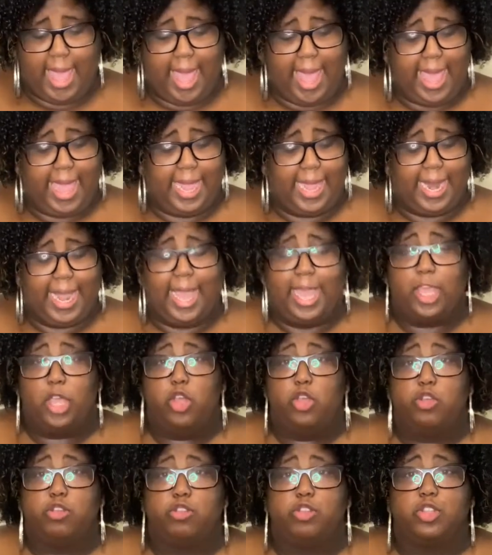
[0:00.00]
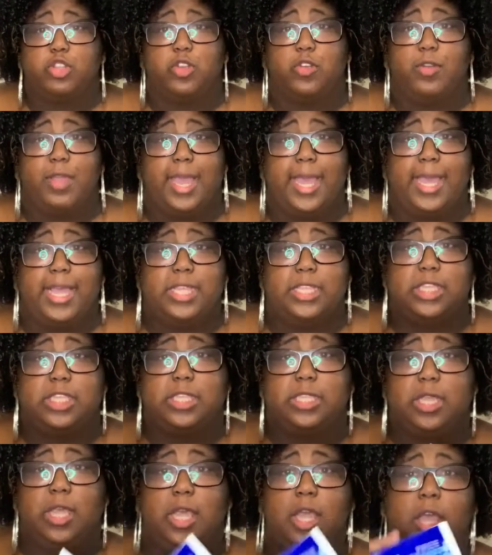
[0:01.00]
And I use
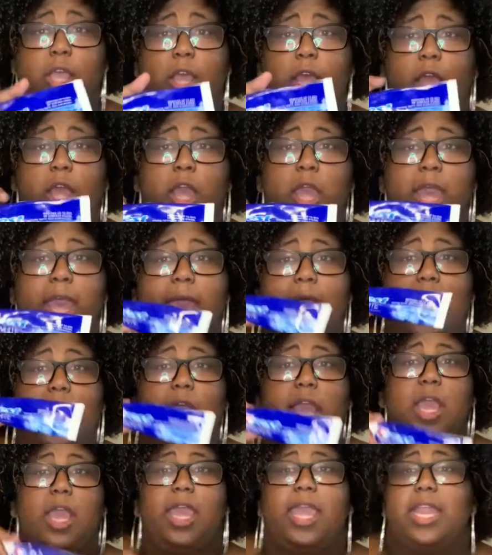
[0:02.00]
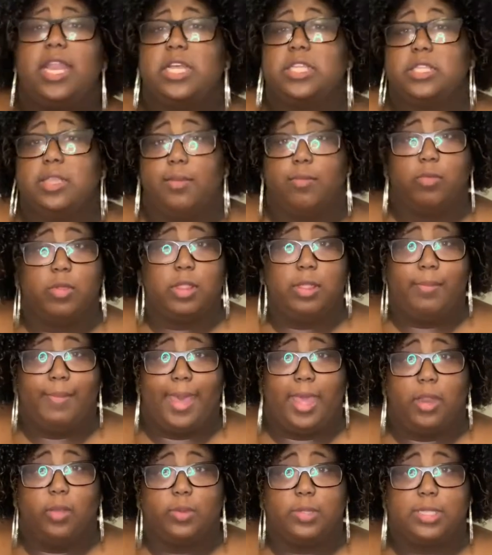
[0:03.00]
Crest. It doesn't really
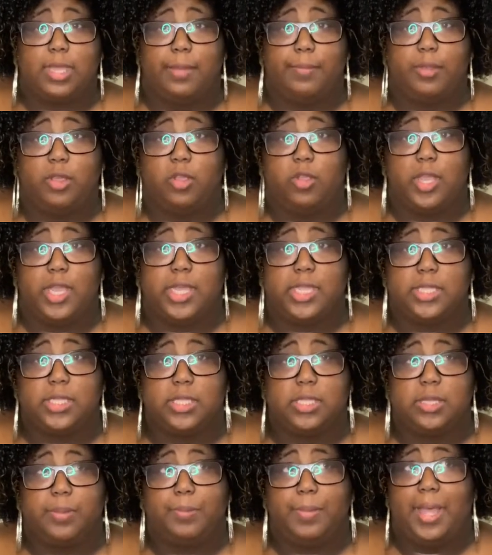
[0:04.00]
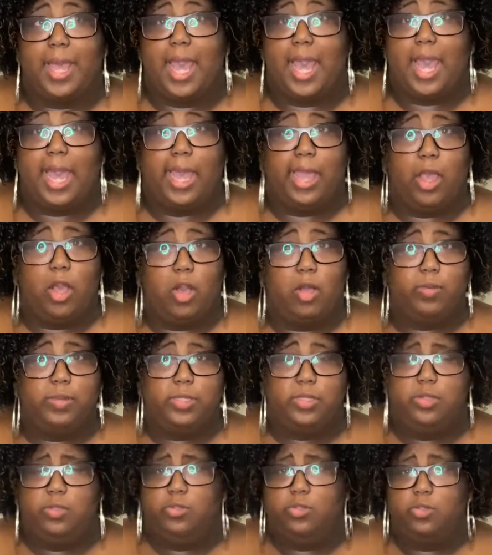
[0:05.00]
matter what type of Crest, but I
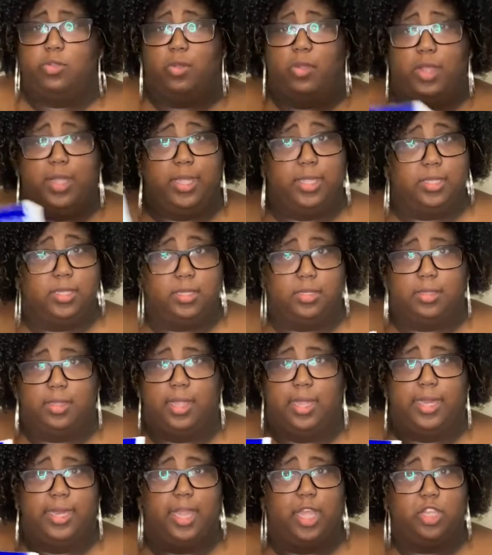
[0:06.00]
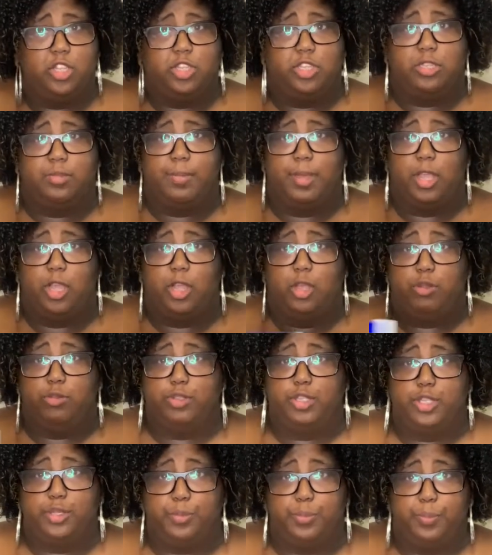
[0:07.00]
always use Crest. Like, that's just my
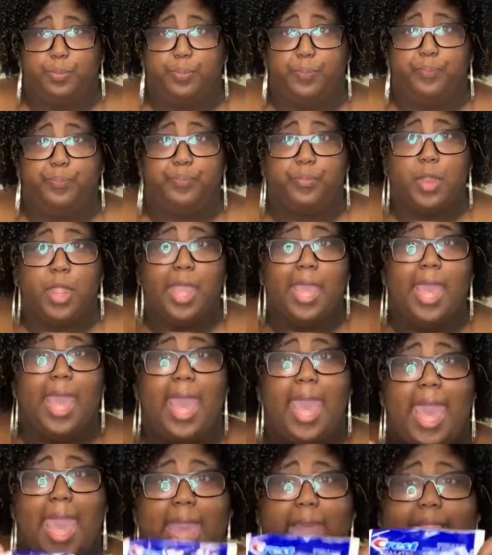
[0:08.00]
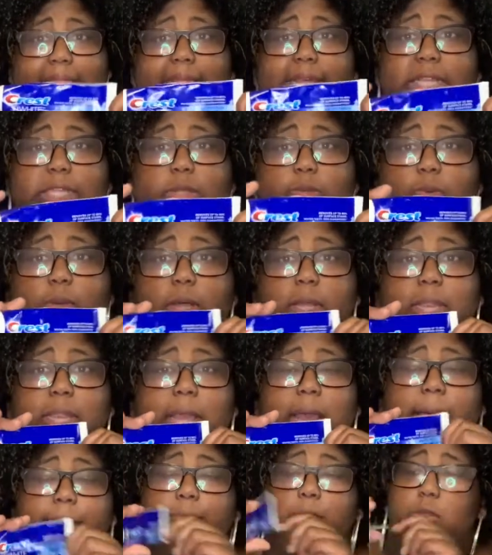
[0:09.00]
go-to. And this one
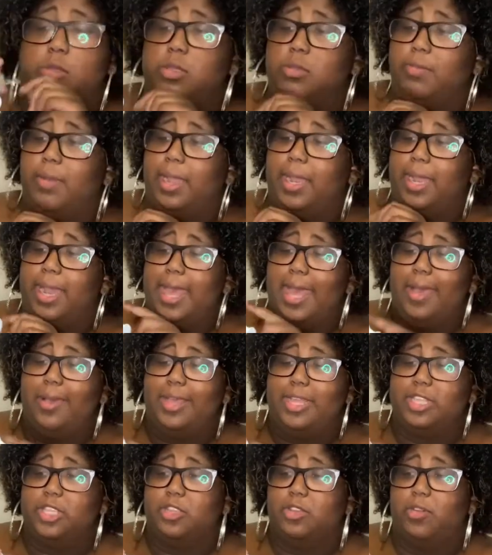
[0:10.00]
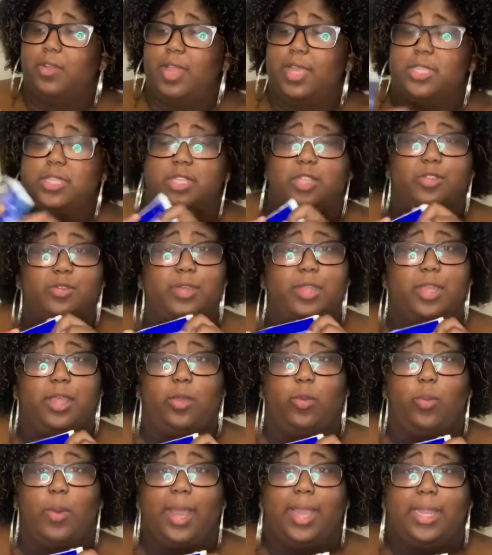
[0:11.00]
I'm using right now is Crest 3D
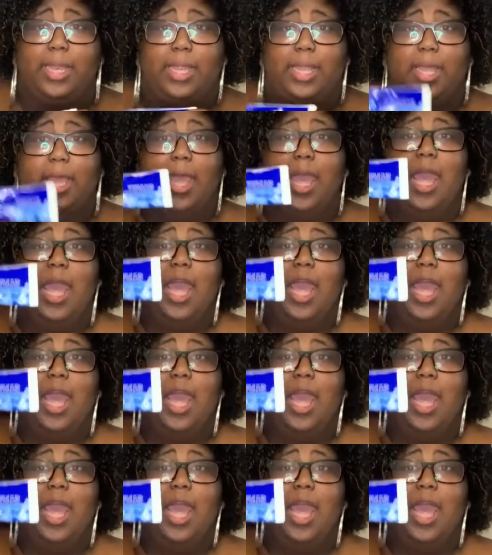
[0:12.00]
Whitening.